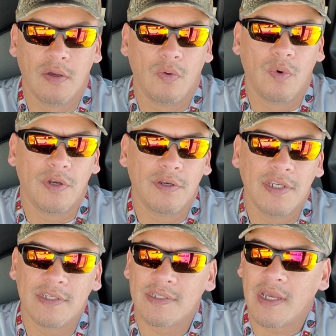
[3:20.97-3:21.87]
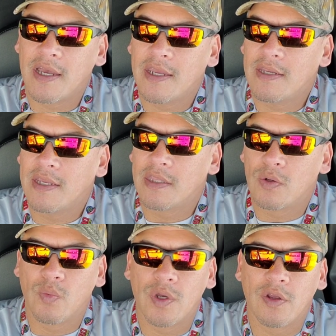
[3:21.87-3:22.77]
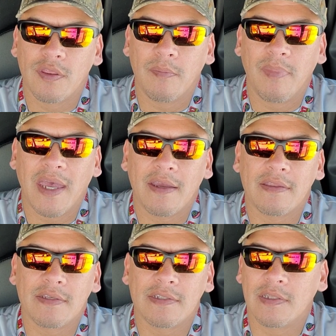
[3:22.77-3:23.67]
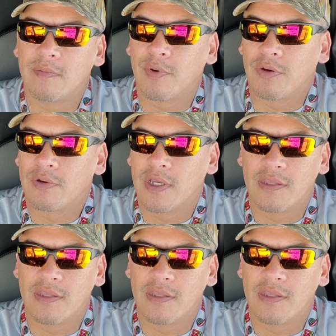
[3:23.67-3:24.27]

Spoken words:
One on each side and then one on the back of the sleeper.